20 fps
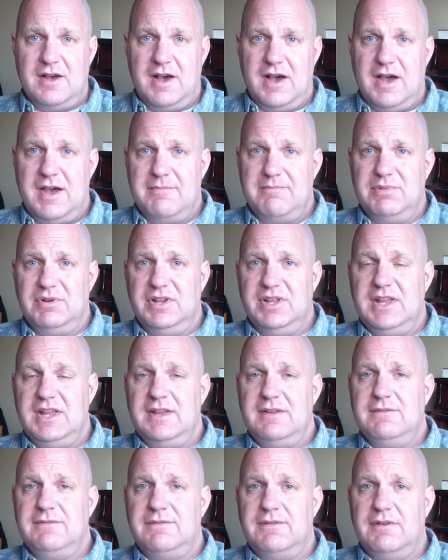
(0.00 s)
I
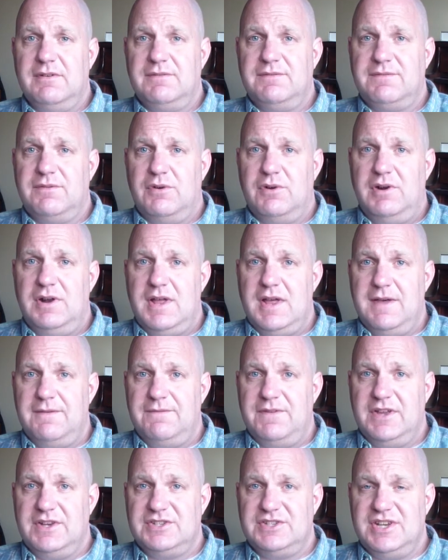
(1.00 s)
believe for
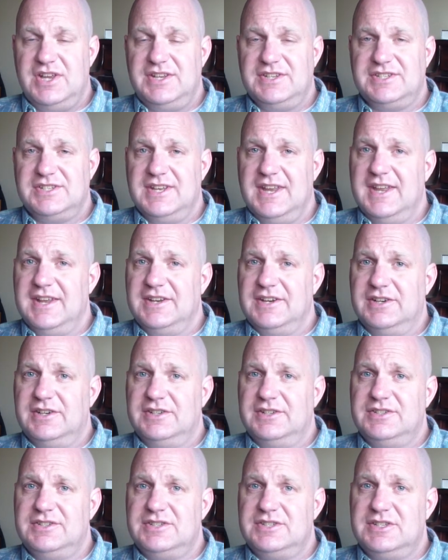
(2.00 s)
FHA
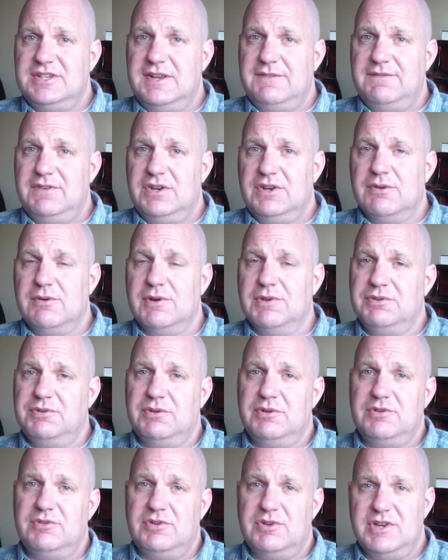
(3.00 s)
standards, if you're going
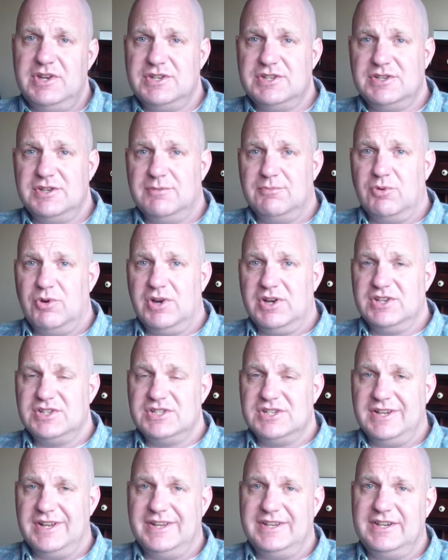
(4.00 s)
through a traditional
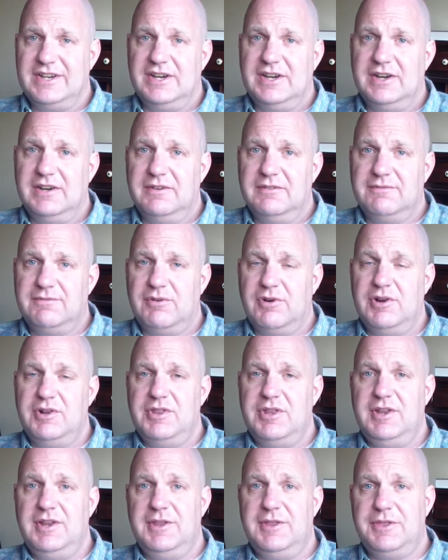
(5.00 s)
mortgage lender for
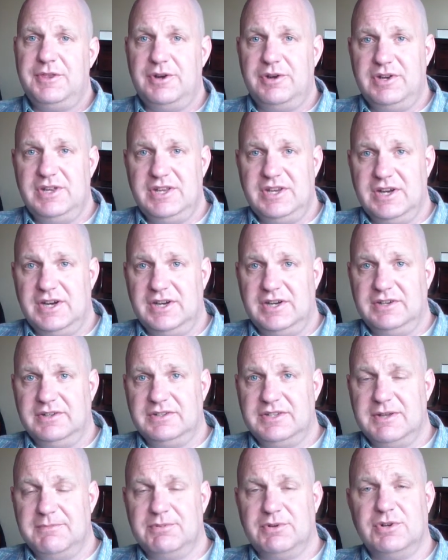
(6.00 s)
the 30-year
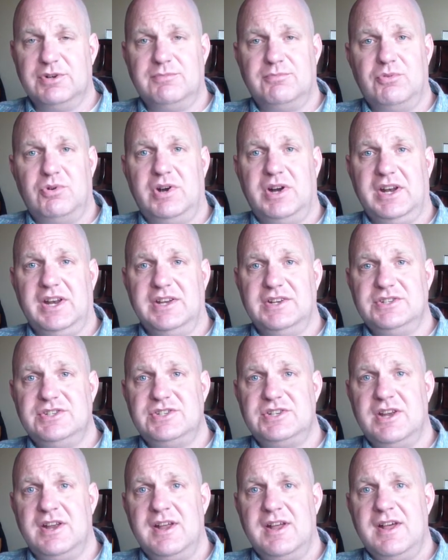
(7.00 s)
typical
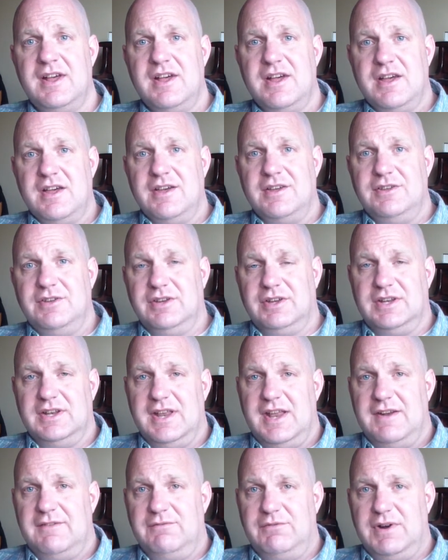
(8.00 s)
mortgage, you
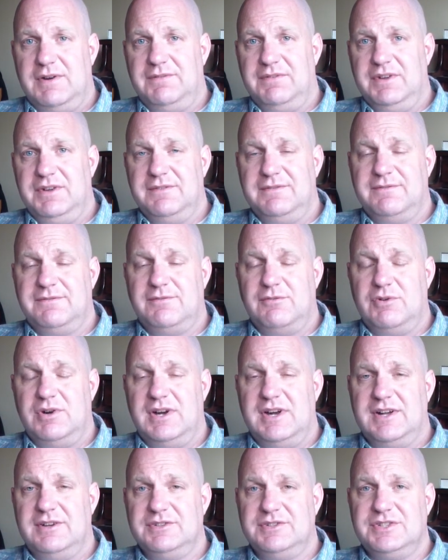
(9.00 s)
can have roughly
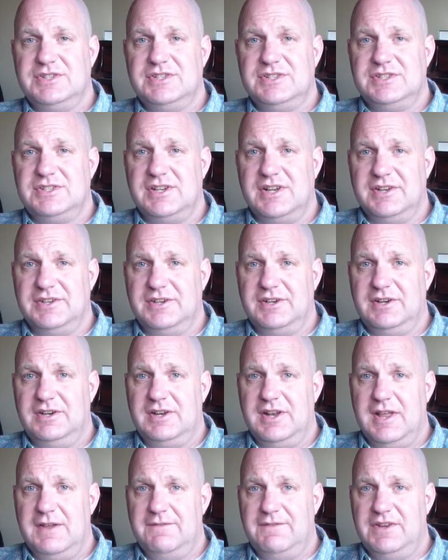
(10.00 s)
4 houses under
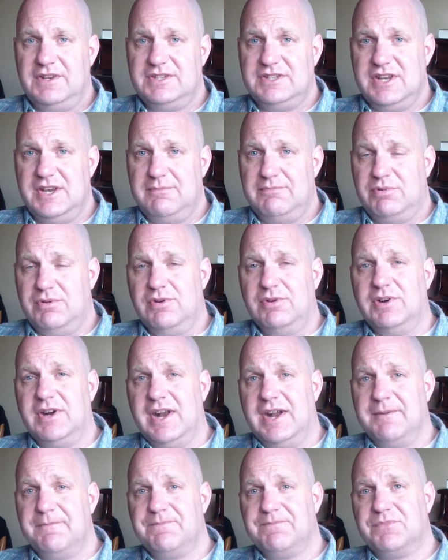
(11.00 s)
an FHA
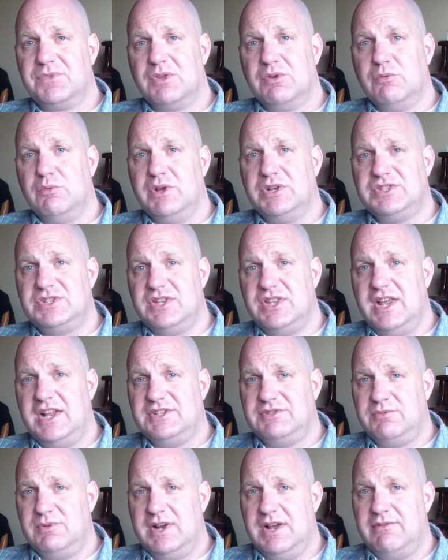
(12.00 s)
program, which
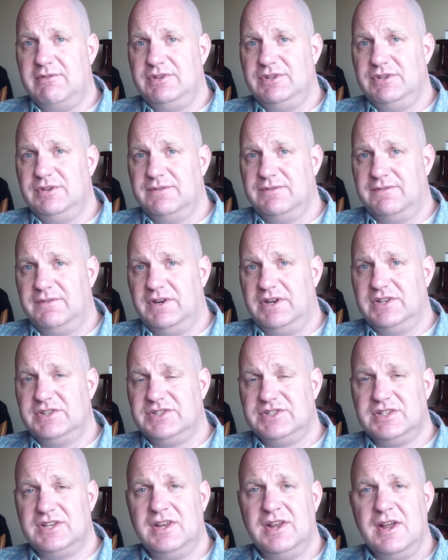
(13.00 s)
that's what I would do
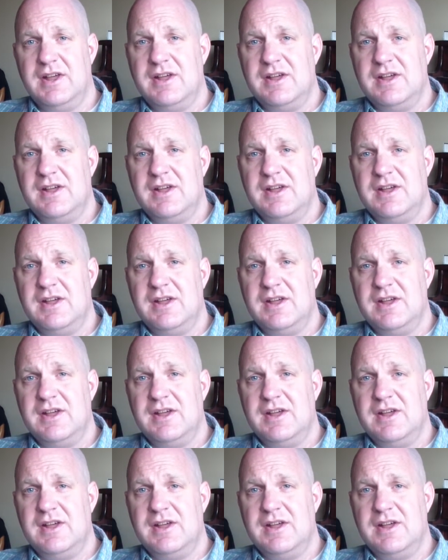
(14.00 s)
first.